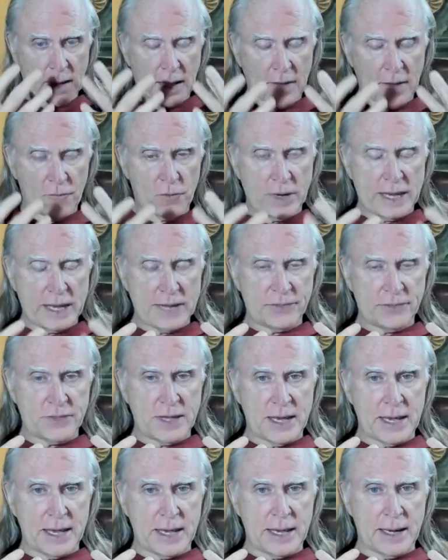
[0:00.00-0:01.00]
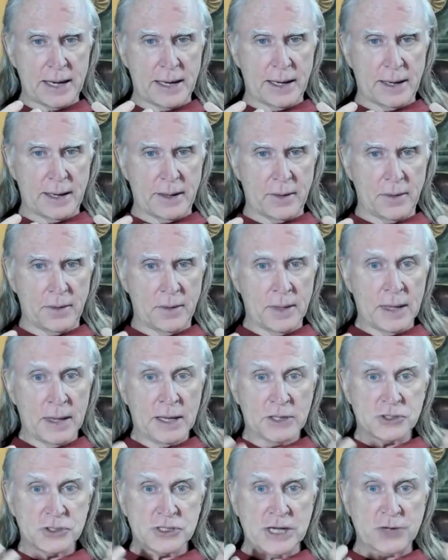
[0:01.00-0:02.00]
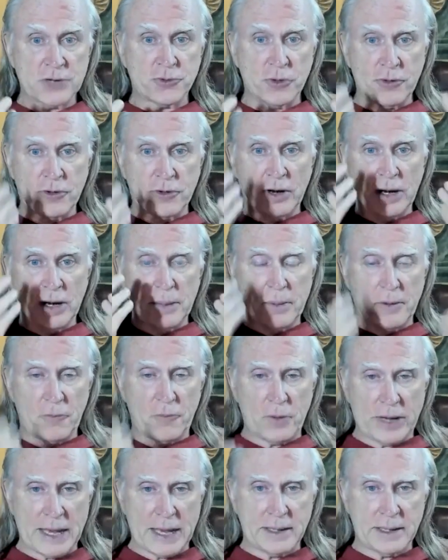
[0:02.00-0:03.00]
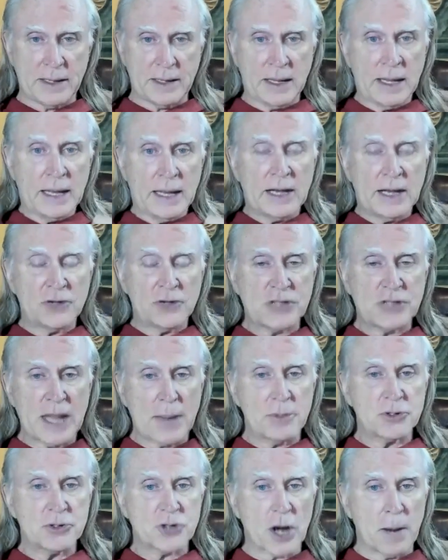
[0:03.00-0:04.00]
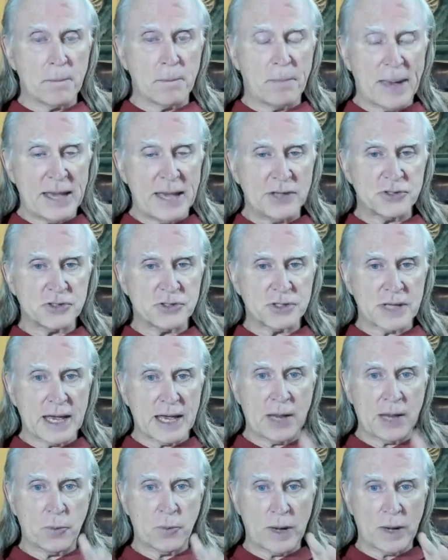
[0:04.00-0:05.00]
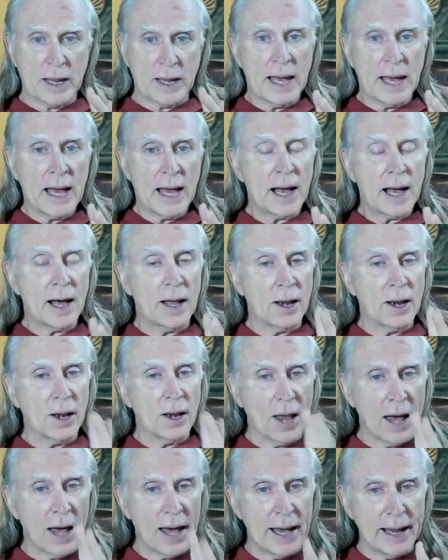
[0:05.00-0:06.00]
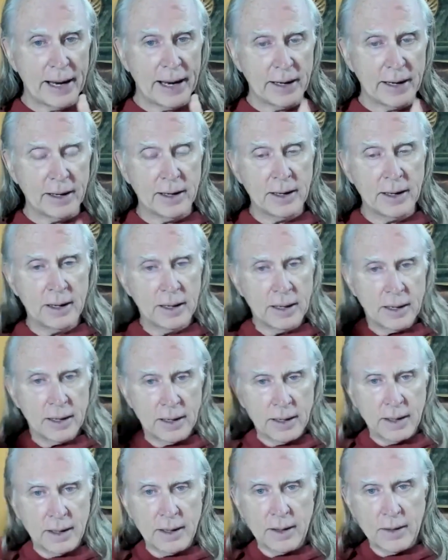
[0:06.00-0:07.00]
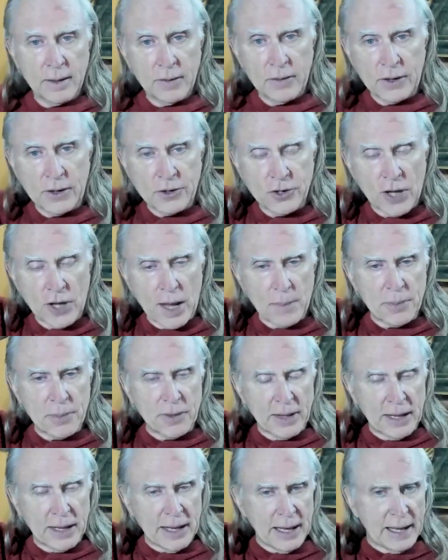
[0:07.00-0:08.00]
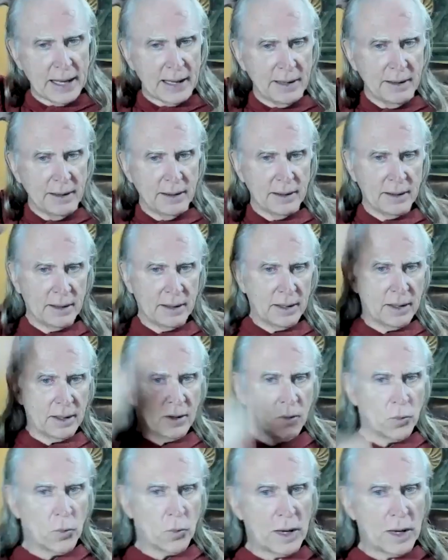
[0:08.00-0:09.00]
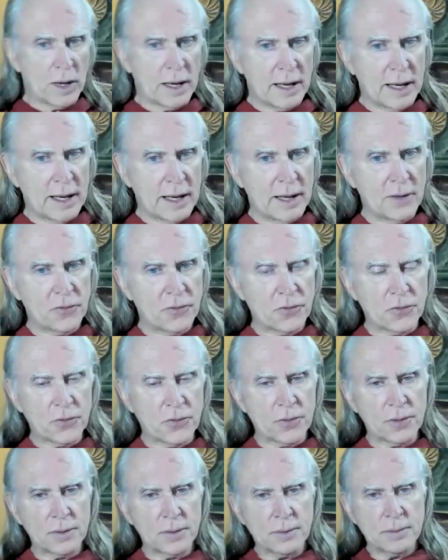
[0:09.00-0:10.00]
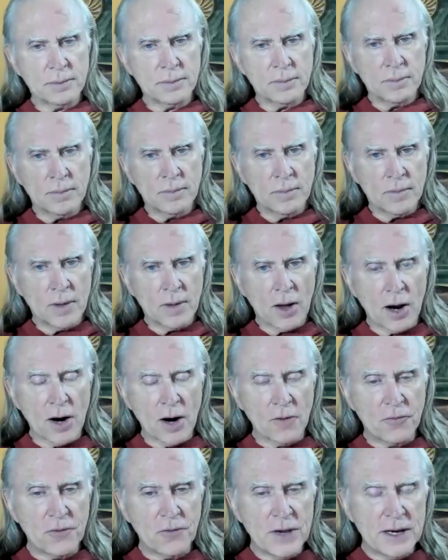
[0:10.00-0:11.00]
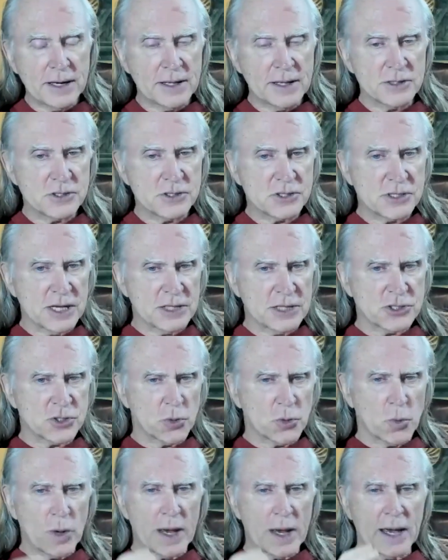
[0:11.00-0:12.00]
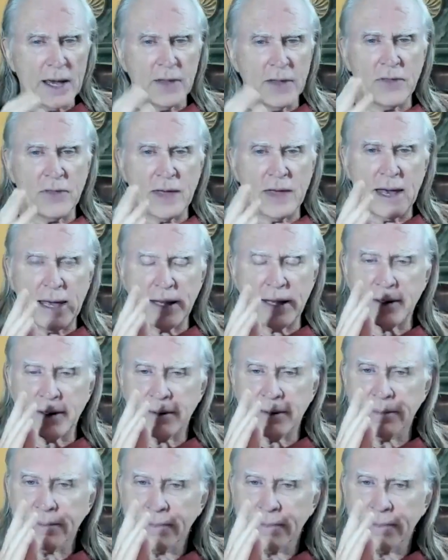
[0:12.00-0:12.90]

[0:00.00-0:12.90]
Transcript: if we get the uh, center of equilibrium, we get establish our base and we align the top of the head with our feet in such a way that